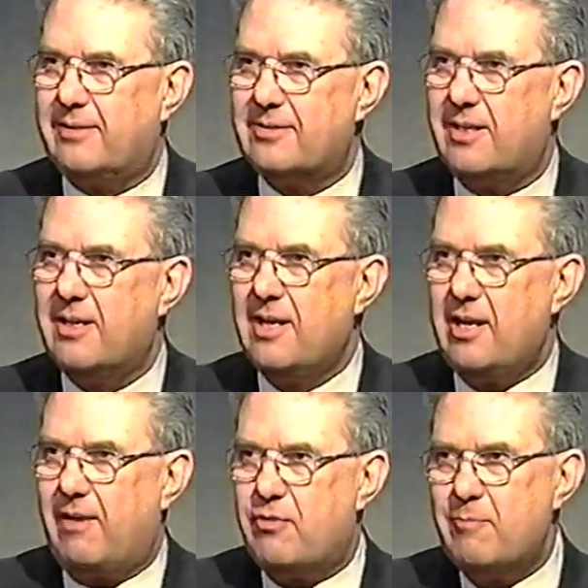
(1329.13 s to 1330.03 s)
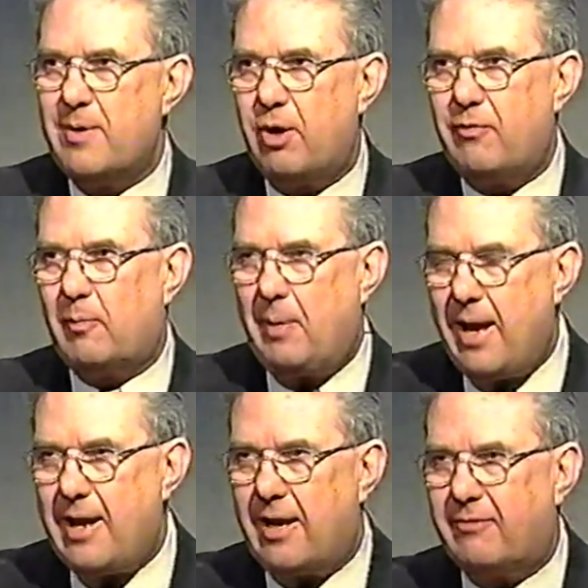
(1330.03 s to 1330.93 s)
See, if you've been
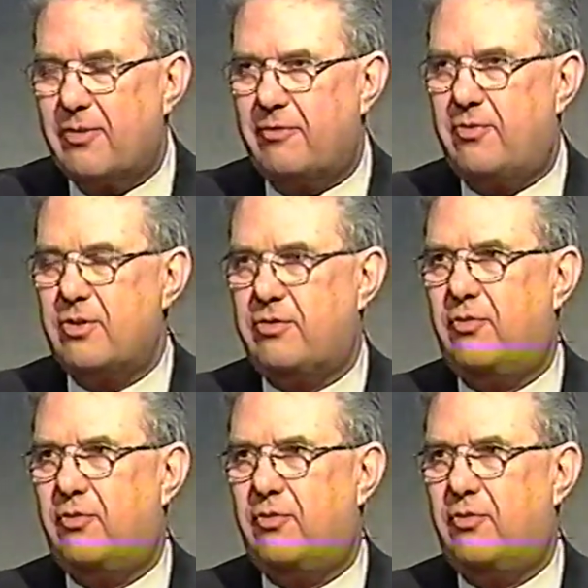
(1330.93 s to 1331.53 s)
overpaying for the first